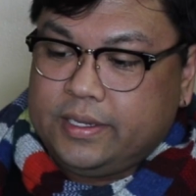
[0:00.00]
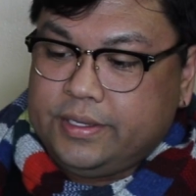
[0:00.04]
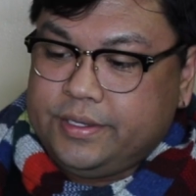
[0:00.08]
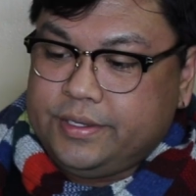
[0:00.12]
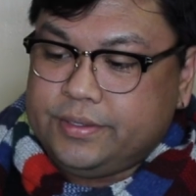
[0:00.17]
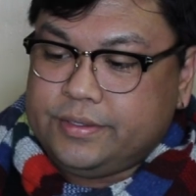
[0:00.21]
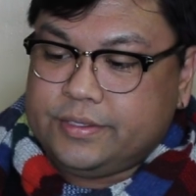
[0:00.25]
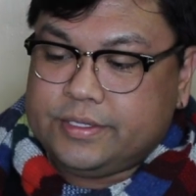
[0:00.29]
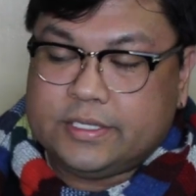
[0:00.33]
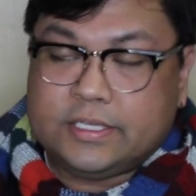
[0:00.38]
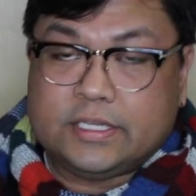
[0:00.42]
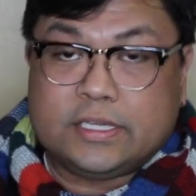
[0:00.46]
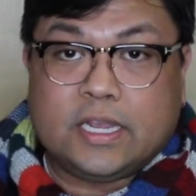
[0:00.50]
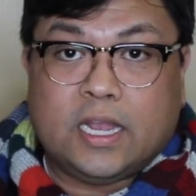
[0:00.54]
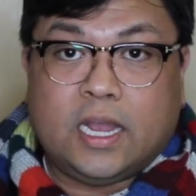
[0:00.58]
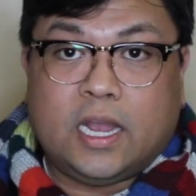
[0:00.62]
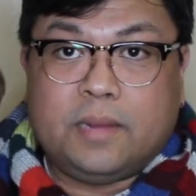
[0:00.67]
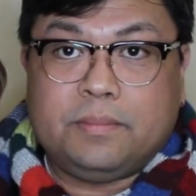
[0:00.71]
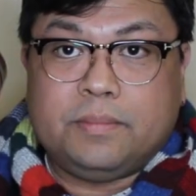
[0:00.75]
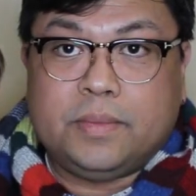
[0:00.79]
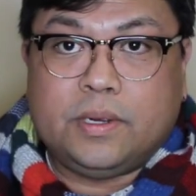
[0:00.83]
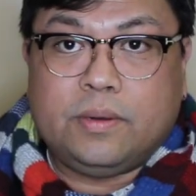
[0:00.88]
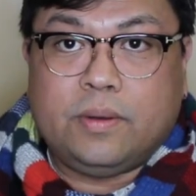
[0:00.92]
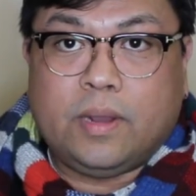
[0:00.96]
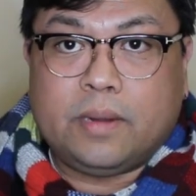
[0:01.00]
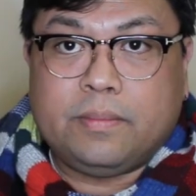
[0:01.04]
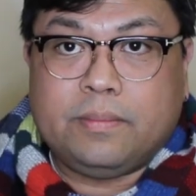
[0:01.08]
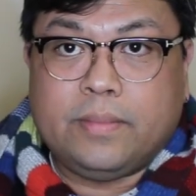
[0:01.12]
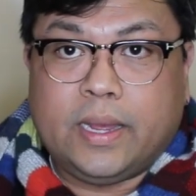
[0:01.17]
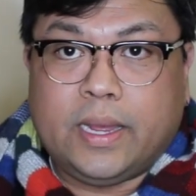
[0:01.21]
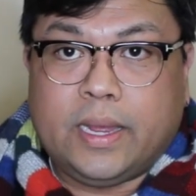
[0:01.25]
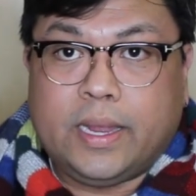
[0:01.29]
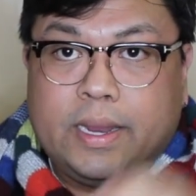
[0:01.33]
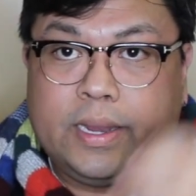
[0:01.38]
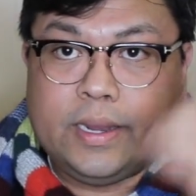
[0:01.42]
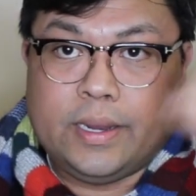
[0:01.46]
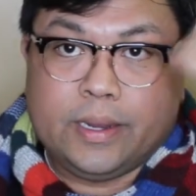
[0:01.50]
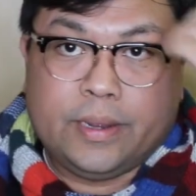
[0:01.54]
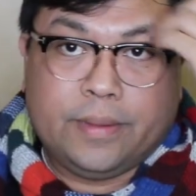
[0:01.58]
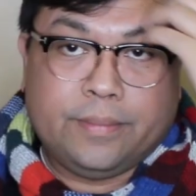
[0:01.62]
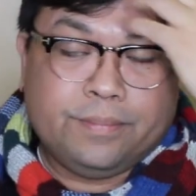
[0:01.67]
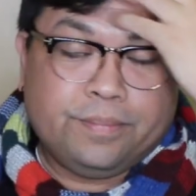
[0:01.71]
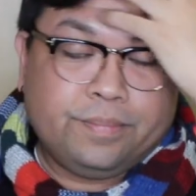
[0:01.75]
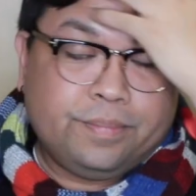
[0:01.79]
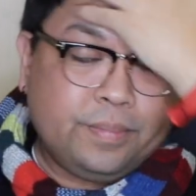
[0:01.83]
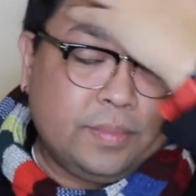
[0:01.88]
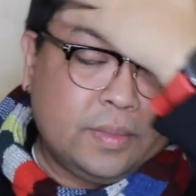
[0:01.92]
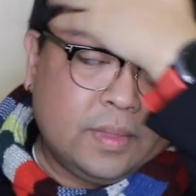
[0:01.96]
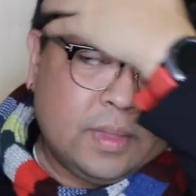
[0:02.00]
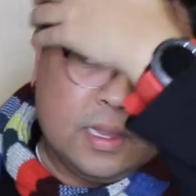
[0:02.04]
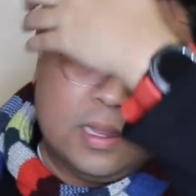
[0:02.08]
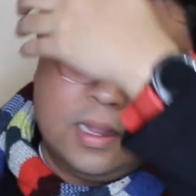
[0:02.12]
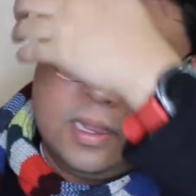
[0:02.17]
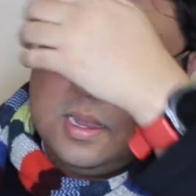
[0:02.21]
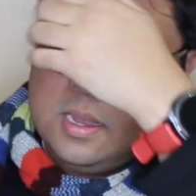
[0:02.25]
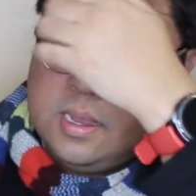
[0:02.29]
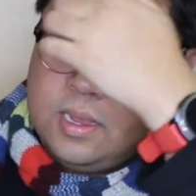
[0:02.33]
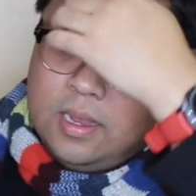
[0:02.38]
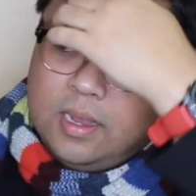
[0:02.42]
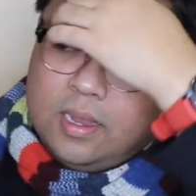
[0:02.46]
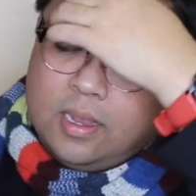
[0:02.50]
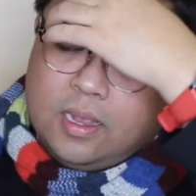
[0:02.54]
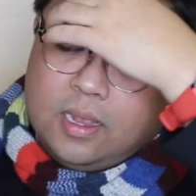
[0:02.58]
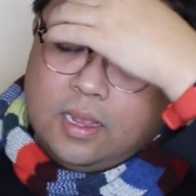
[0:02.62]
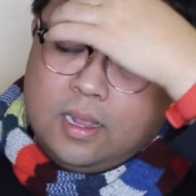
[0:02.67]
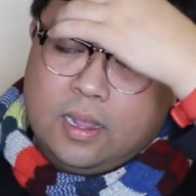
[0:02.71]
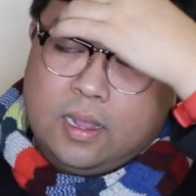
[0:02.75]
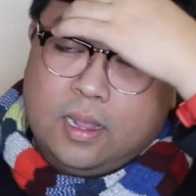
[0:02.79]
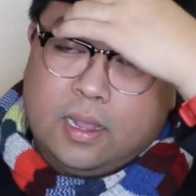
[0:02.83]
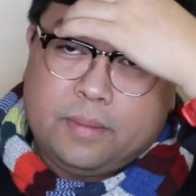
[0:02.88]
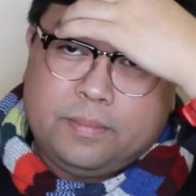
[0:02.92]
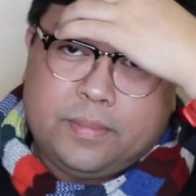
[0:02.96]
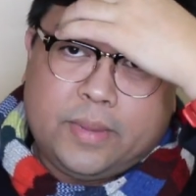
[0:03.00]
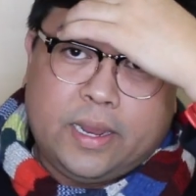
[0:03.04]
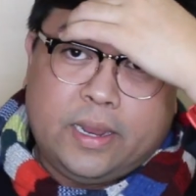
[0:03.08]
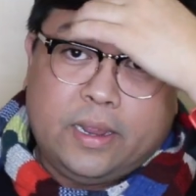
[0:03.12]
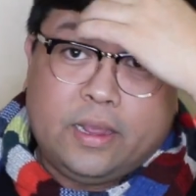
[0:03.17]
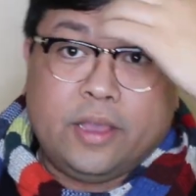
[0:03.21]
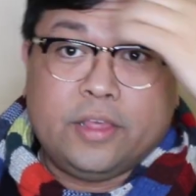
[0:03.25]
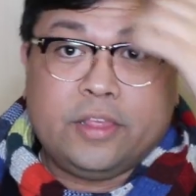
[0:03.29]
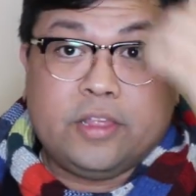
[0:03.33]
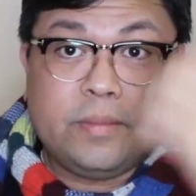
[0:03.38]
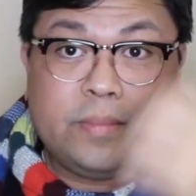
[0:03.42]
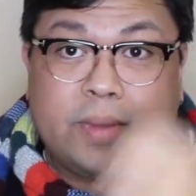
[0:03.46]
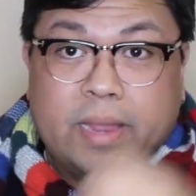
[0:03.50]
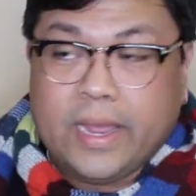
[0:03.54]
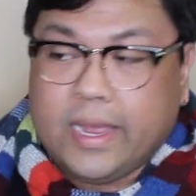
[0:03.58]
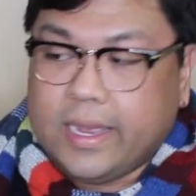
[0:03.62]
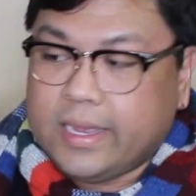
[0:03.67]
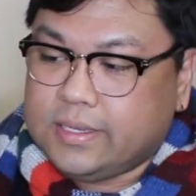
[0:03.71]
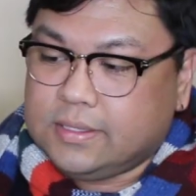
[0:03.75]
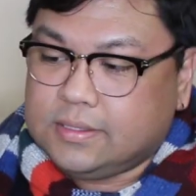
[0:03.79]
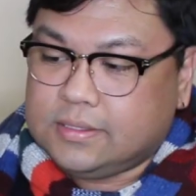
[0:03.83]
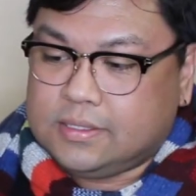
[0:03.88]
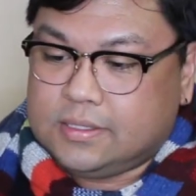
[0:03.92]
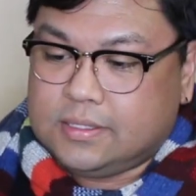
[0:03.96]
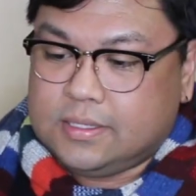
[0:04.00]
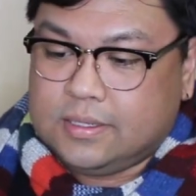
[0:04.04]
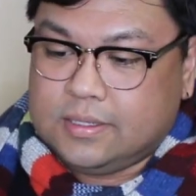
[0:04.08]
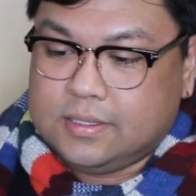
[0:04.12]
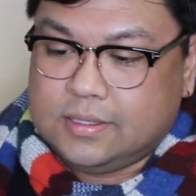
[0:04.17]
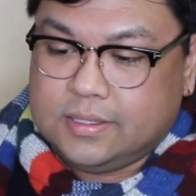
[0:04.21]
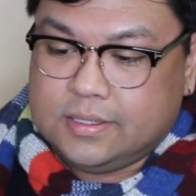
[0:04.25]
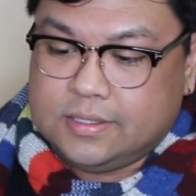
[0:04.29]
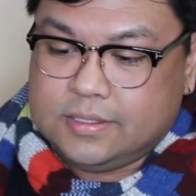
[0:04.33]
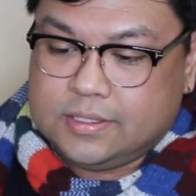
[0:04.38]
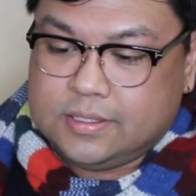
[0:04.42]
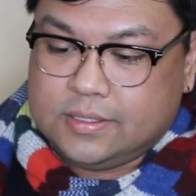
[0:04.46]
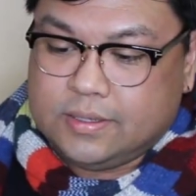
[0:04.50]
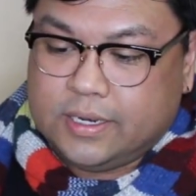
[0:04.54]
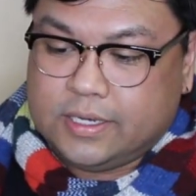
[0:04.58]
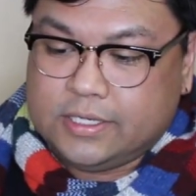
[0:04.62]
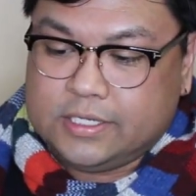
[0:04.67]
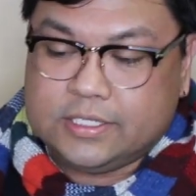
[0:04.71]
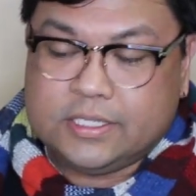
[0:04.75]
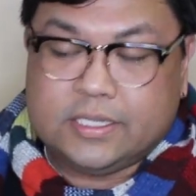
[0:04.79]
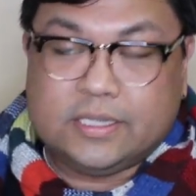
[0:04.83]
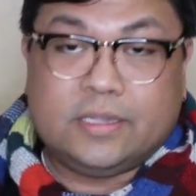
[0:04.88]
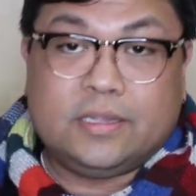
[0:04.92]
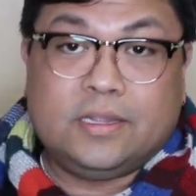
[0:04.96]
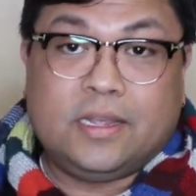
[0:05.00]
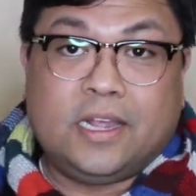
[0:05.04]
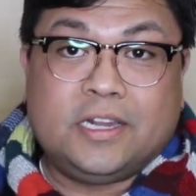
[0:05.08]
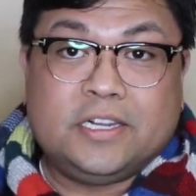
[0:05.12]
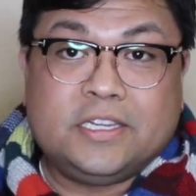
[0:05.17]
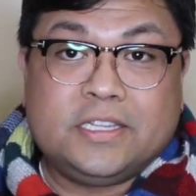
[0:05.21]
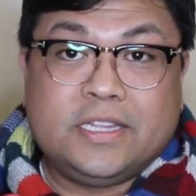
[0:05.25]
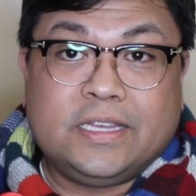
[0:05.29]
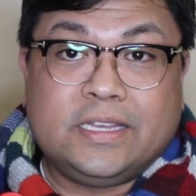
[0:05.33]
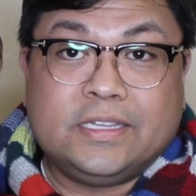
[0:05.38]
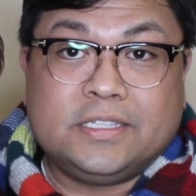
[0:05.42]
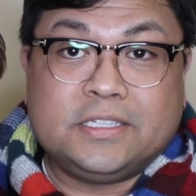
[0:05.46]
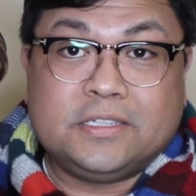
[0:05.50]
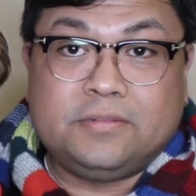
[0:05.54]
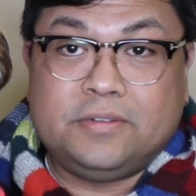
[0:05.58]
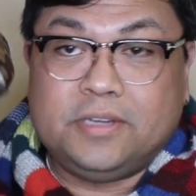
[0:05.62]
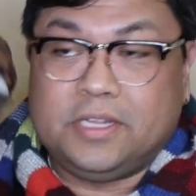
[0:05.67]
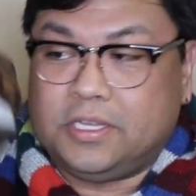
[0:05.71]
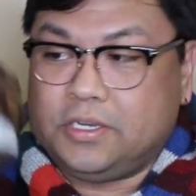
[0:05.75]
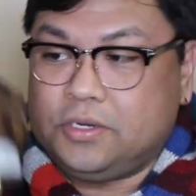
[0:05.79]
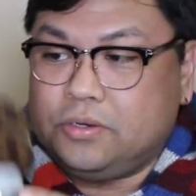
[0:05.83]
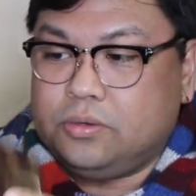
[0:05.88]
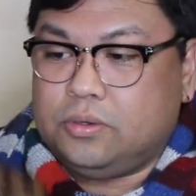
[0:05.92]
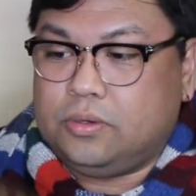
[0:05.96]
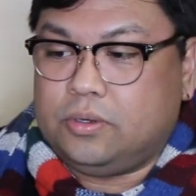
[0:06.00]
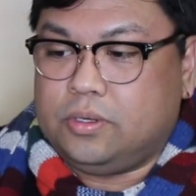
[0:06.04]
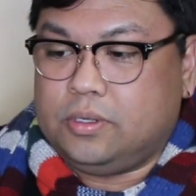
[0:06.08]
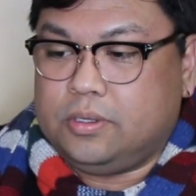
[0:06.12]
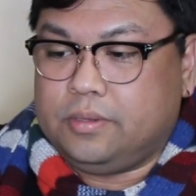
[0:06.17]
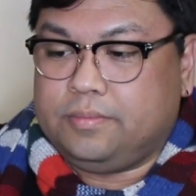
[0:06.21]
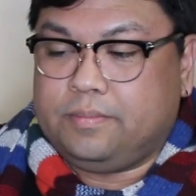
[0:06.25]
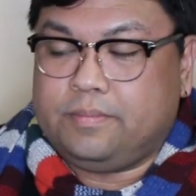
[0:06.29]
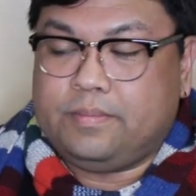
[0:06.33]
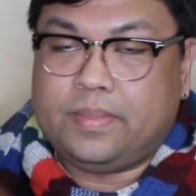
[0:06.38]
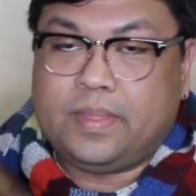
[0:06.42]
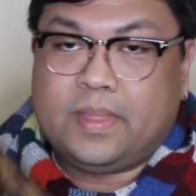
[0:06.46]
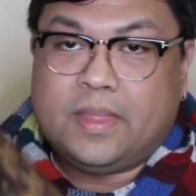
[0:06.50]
to use this combo on my other bags, and so I just think it's a really cool,